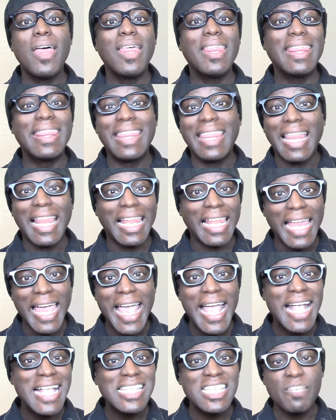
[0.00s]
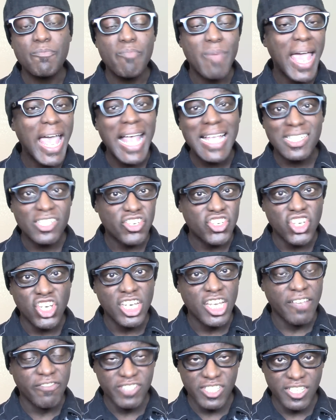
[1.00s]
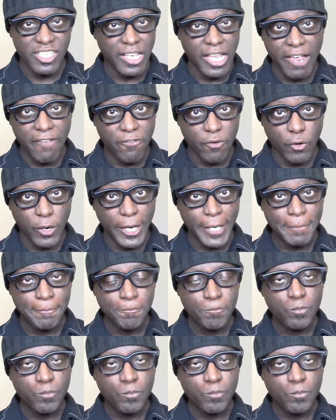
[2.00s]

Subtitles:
the last bastion of slavery.